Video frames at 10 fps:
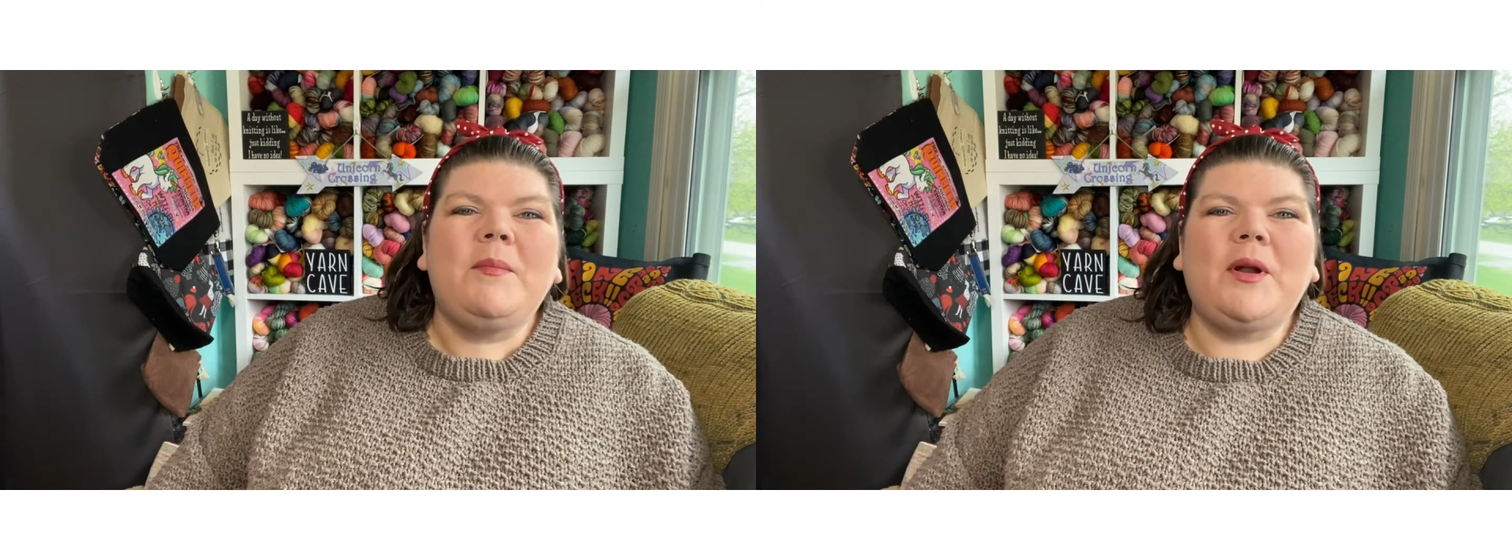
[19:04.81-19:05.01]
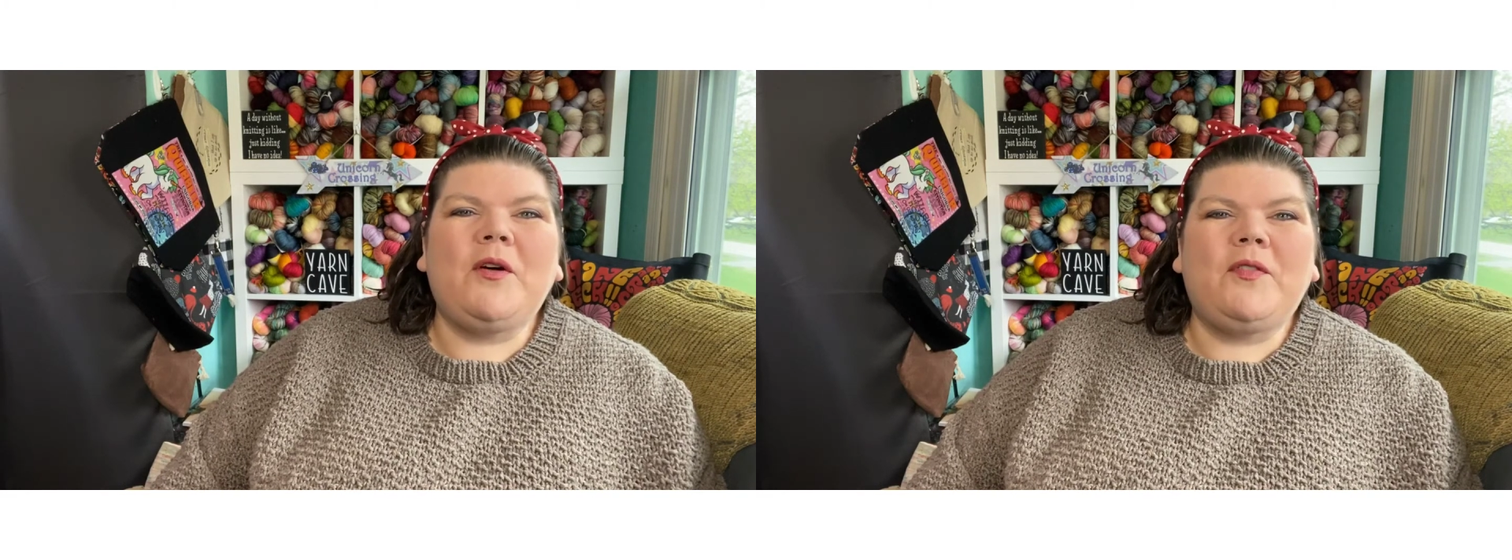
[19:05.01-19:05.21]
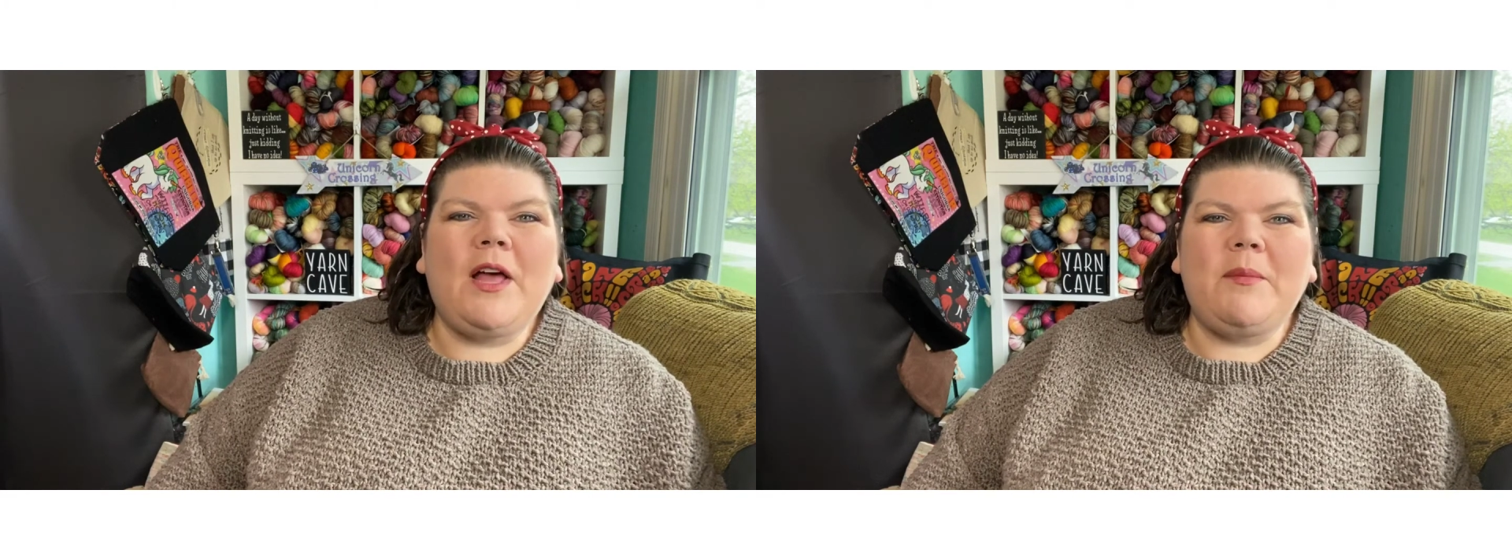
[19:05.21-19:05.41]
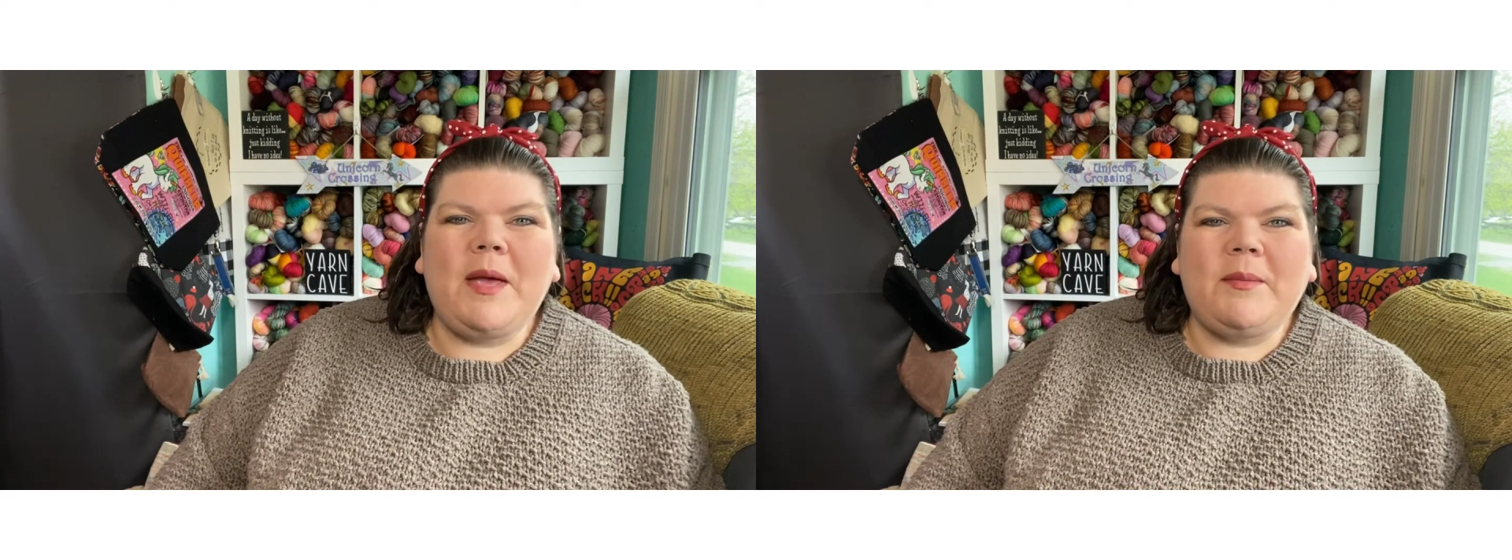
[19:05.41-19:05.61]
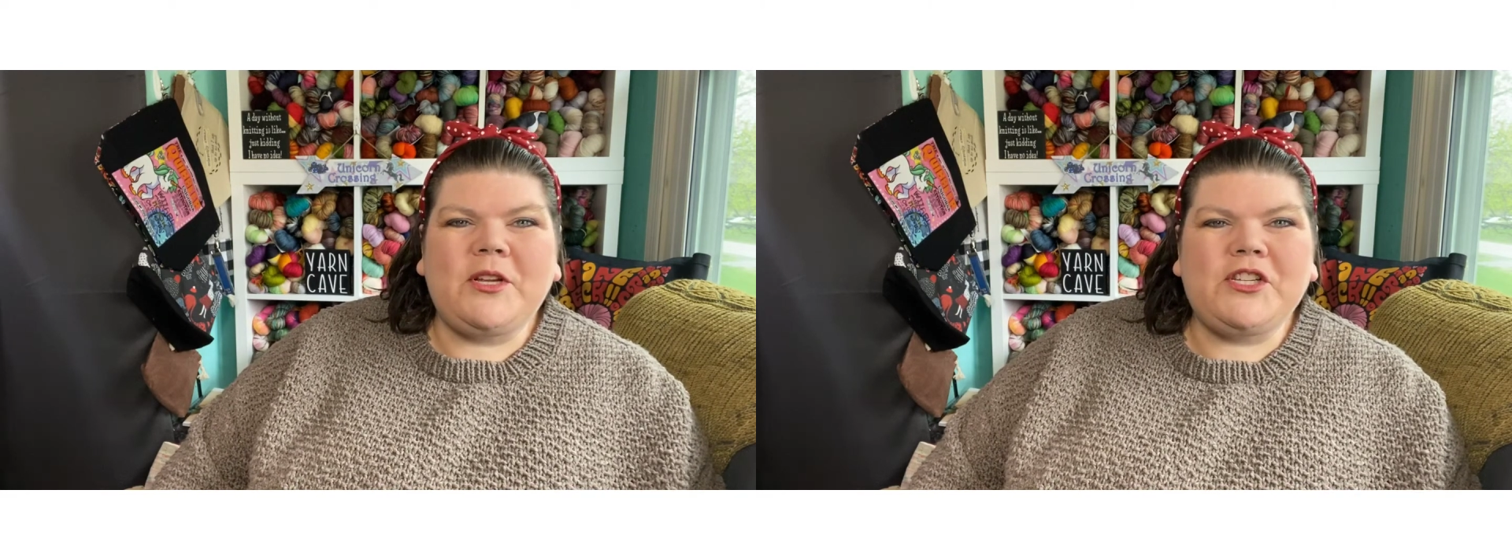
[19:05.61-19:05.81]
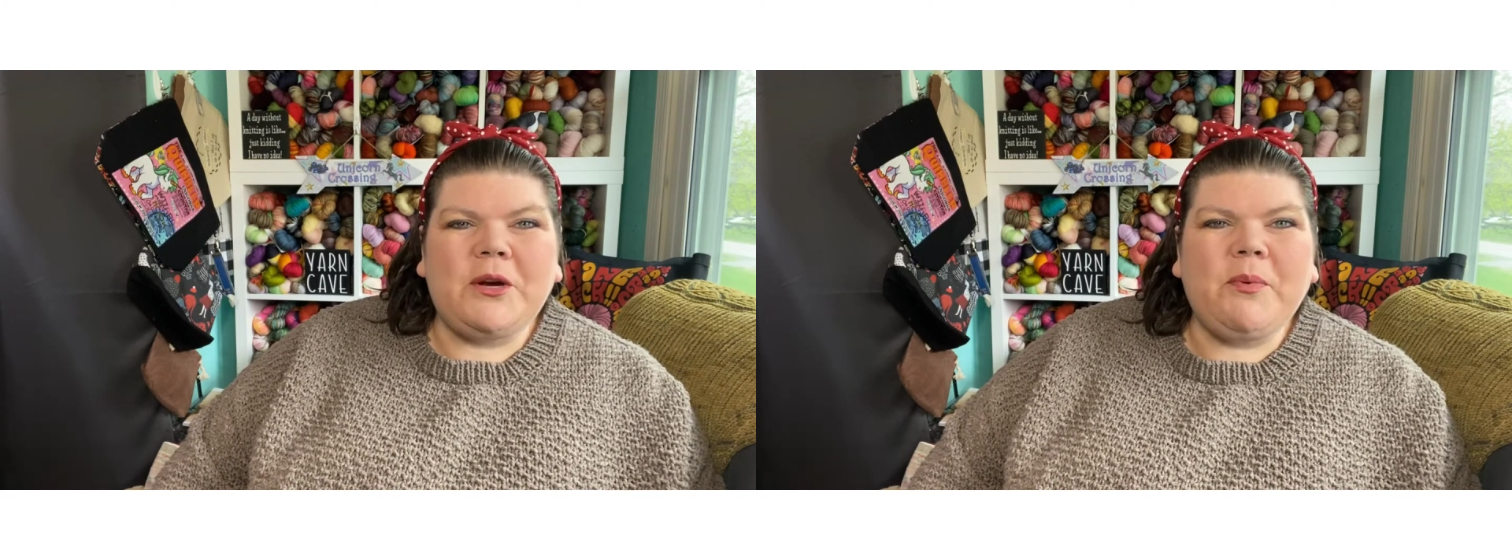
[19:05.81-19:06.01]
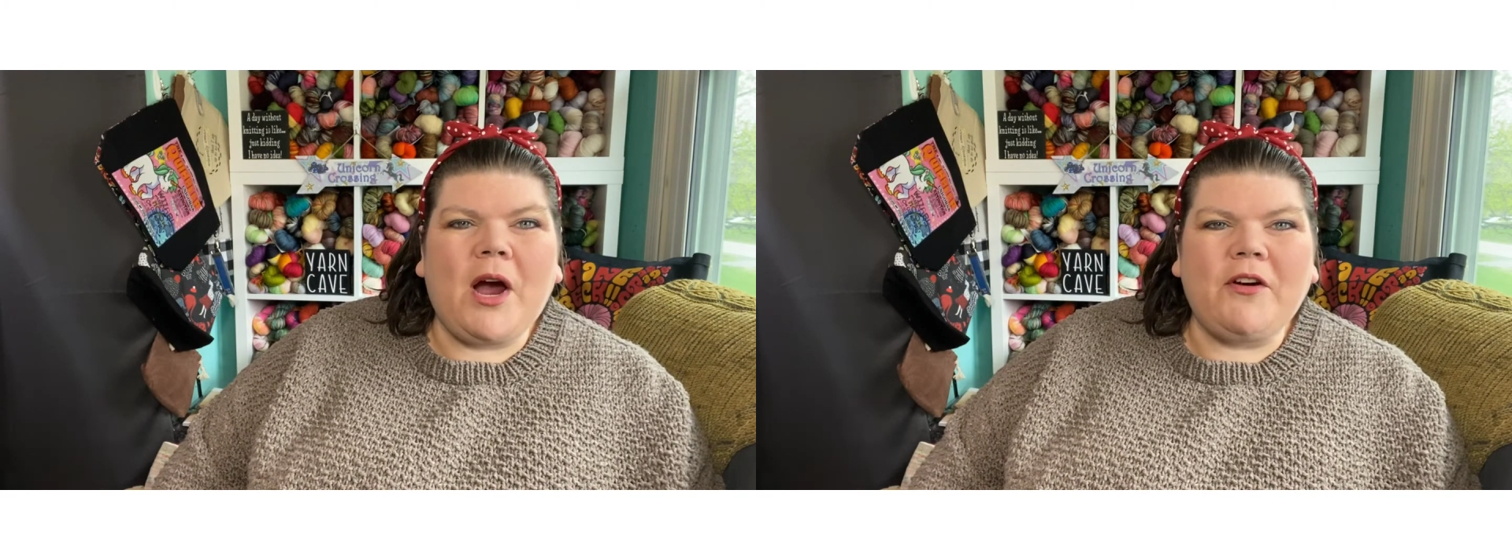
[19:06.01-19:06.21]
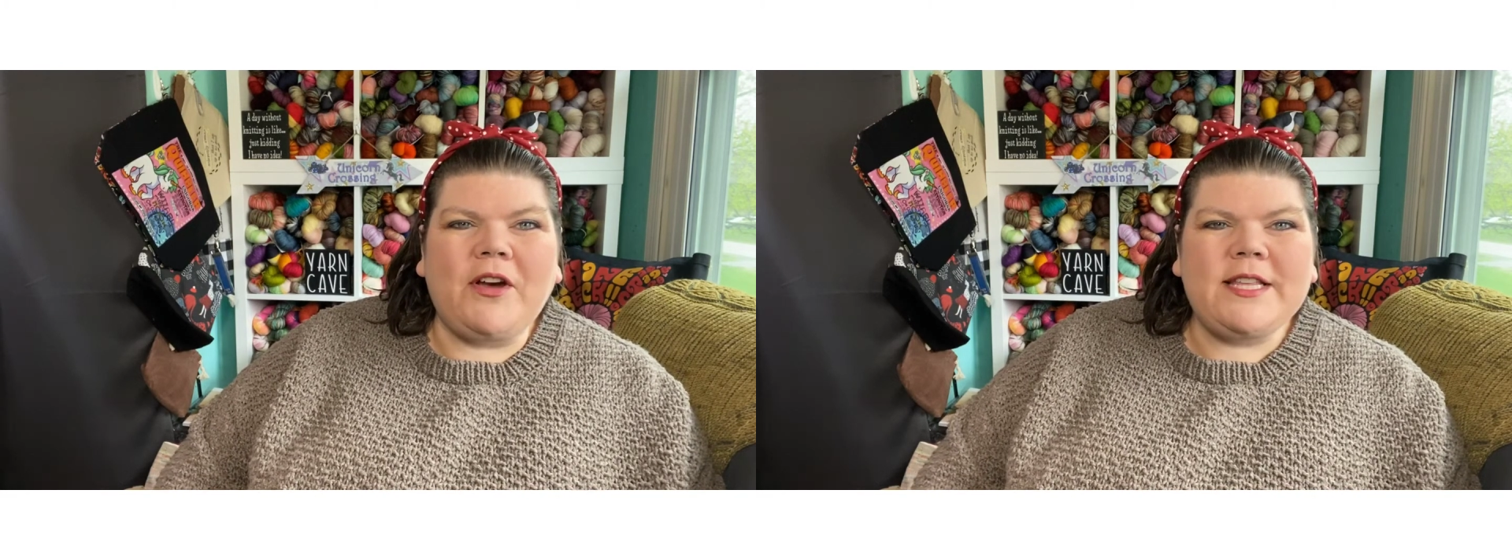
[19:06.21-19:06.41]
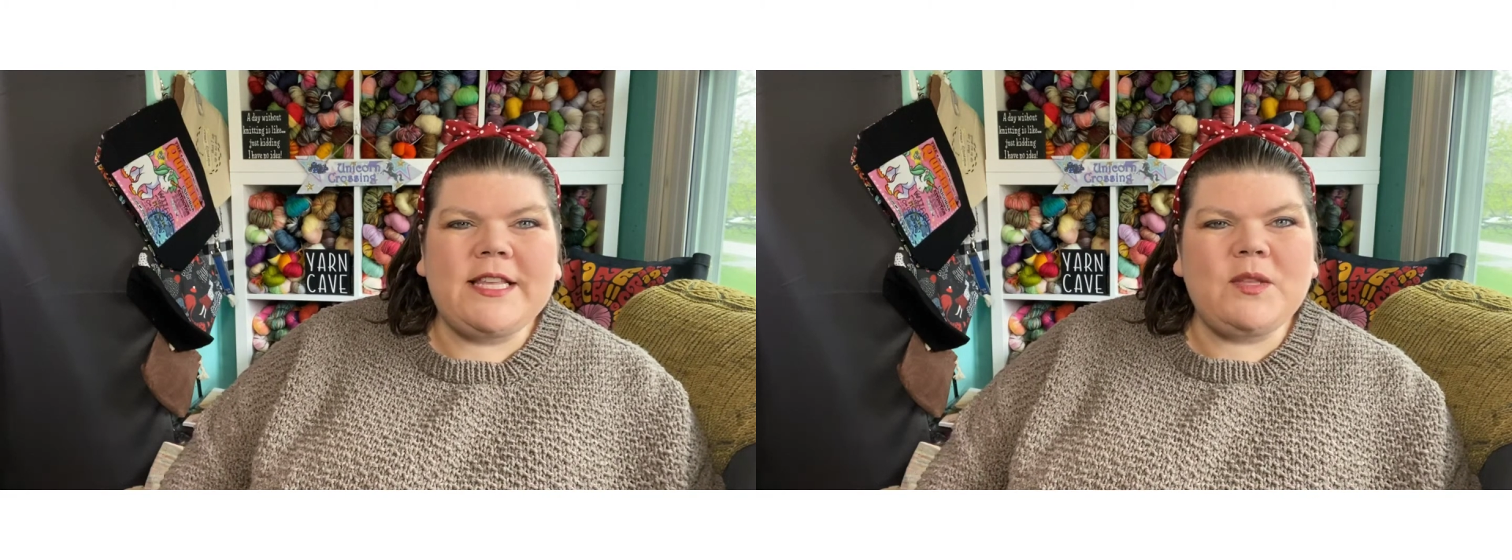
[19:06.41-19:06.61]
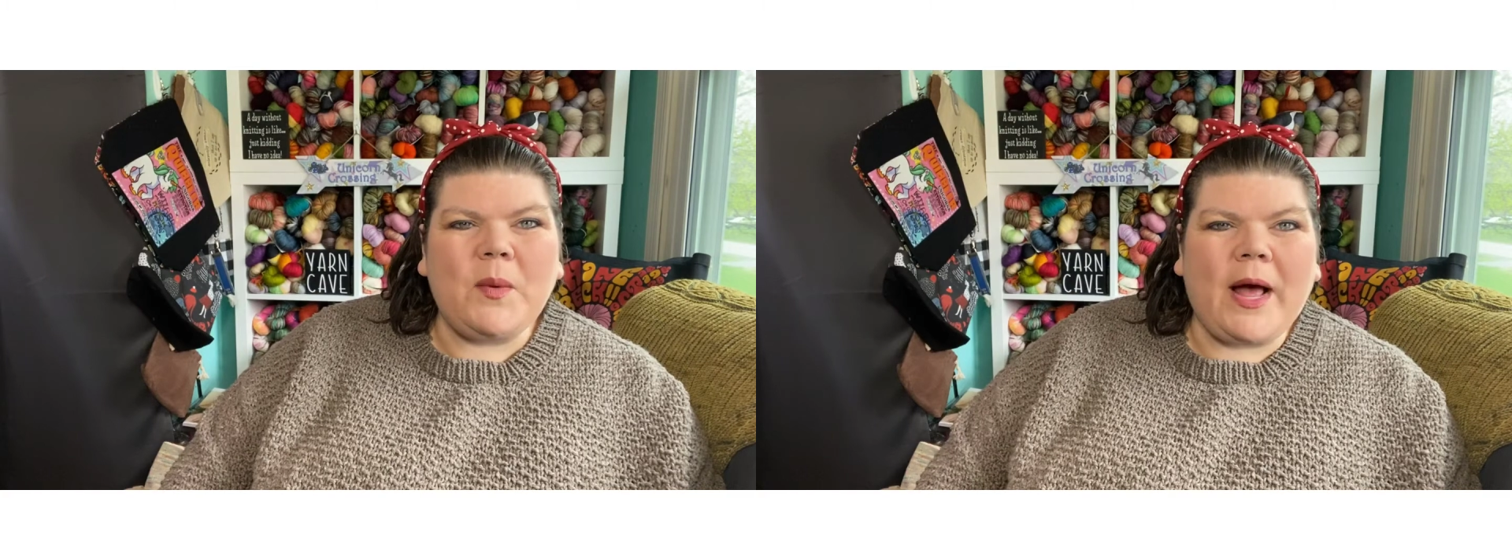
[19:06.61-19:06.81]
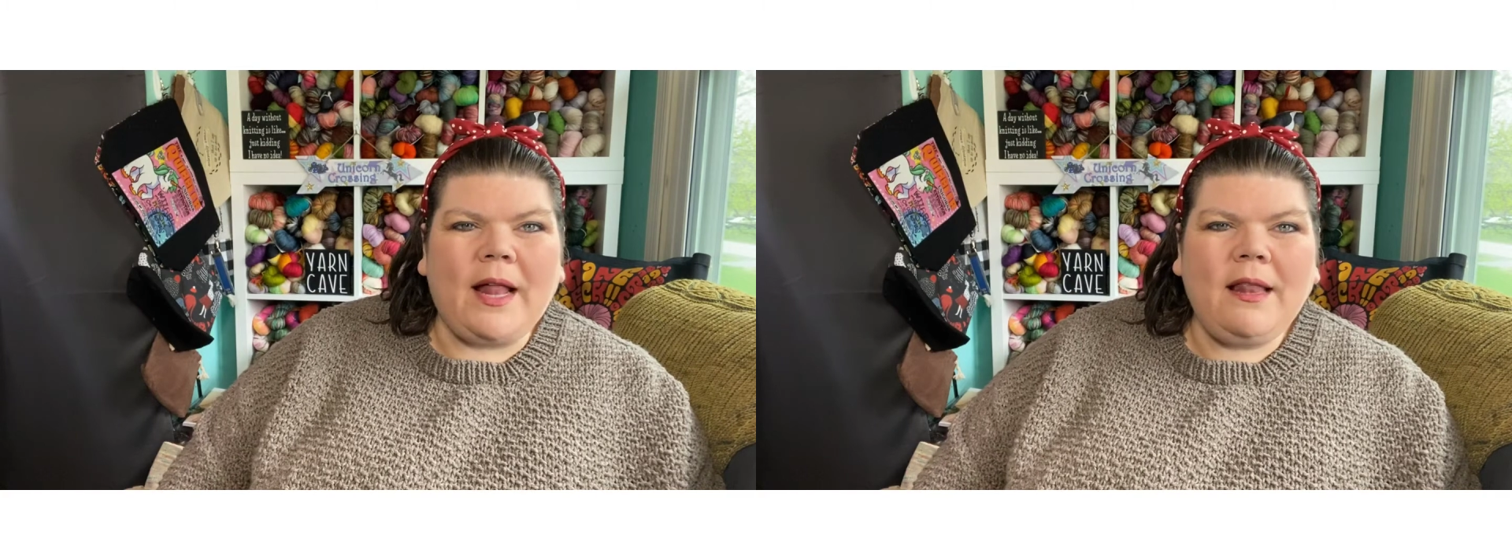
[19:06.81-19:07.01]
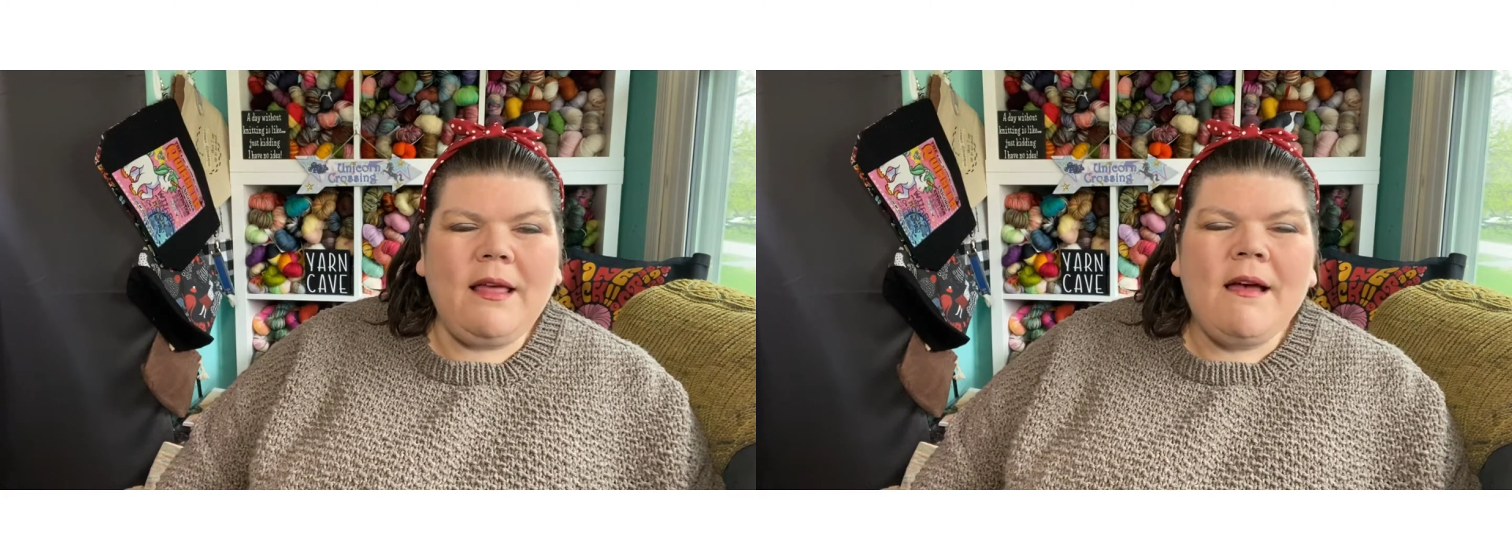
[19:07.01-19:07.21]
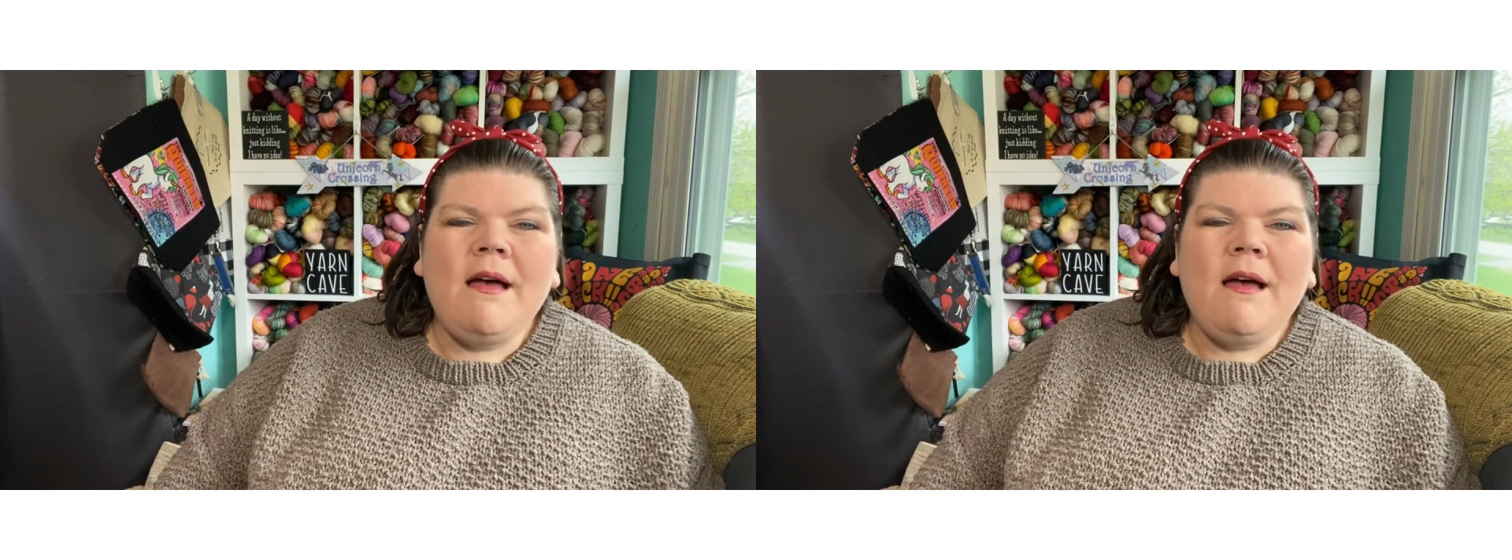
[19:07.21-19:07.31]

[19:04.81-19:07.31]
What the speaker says: but hopefully I'll be able to share progress as well.